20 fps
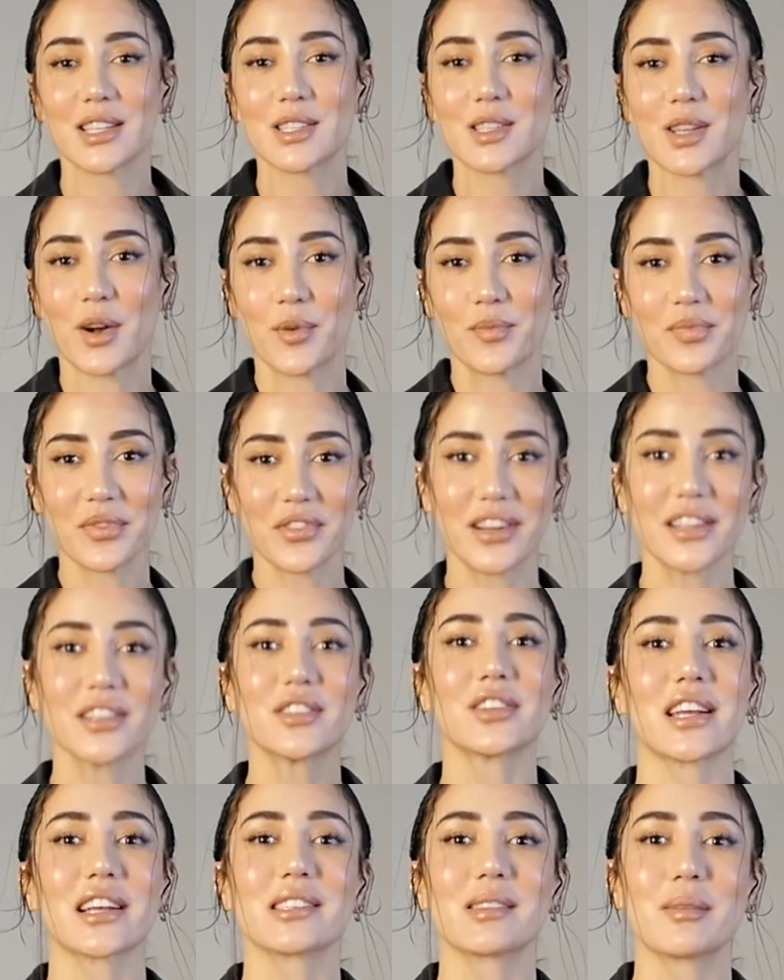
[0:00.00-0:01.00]
So I'll
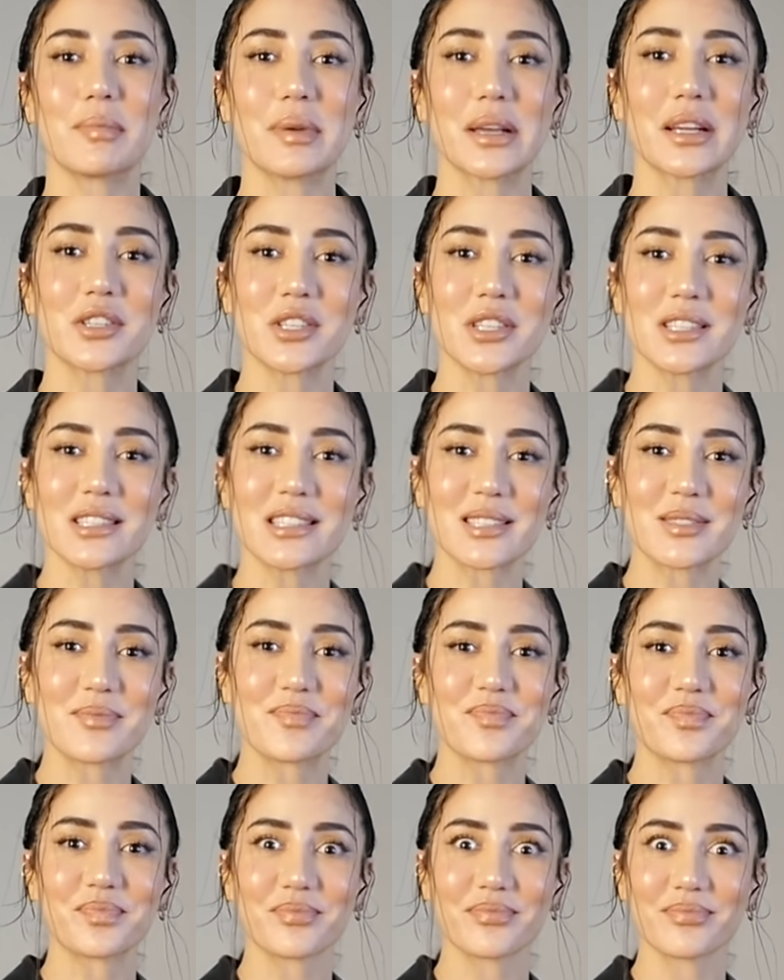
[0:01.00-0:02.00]
take some pictures
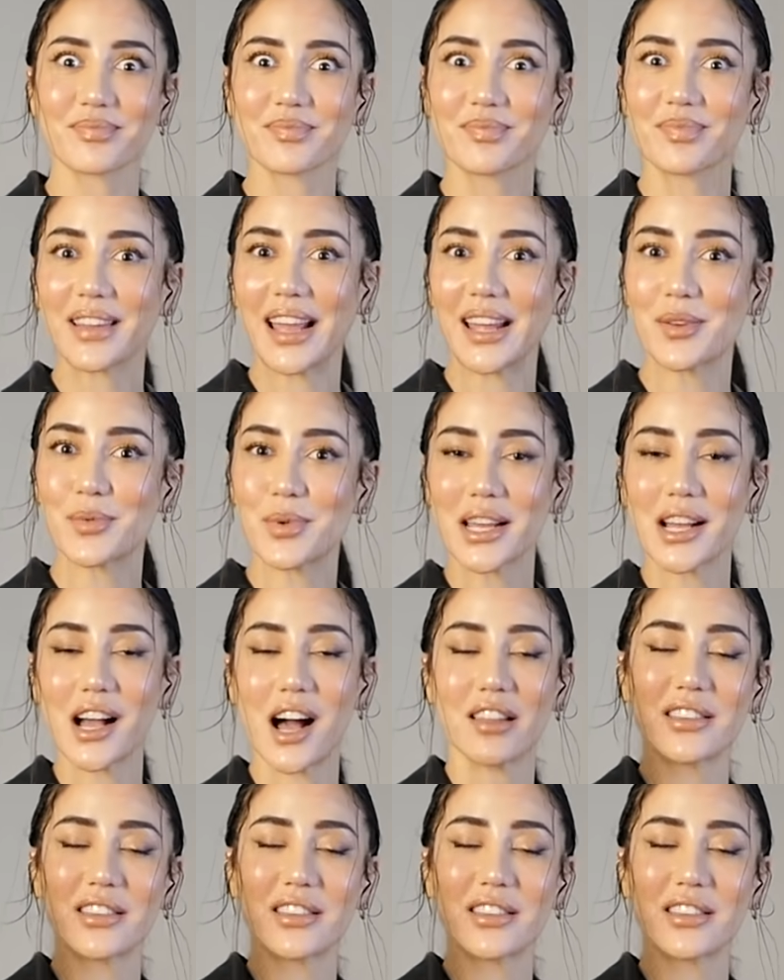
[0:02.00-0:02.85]
and you got